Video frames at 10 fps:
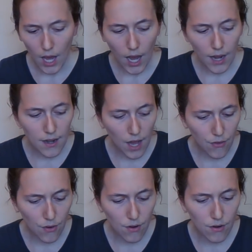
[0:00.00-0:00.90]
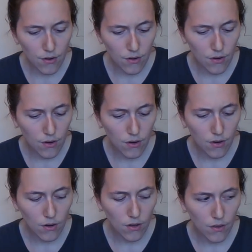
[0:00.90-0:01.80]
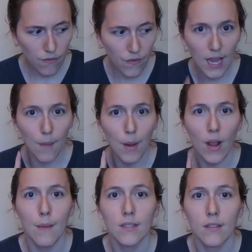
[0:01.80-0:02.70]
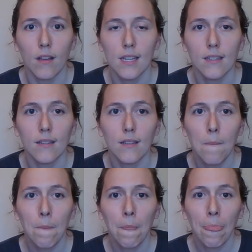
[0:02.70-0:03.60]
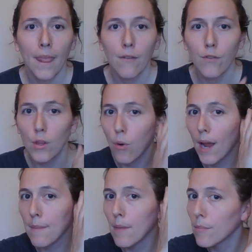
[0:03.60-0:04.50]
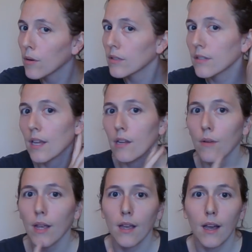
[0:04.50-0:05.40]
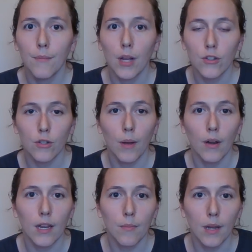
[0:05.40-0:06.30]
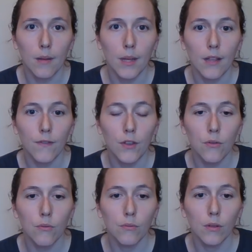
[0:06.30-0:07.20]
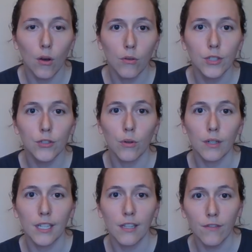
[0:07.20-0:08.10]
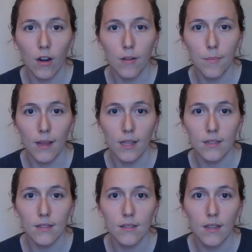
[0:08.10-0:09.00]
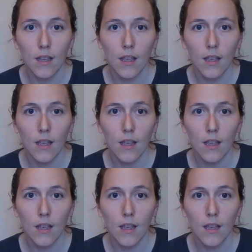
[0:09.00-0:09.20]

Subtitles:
Another thing about Amazon is for the Prime members anyway, I'm not sure about anybody, but if you load your gift card balance,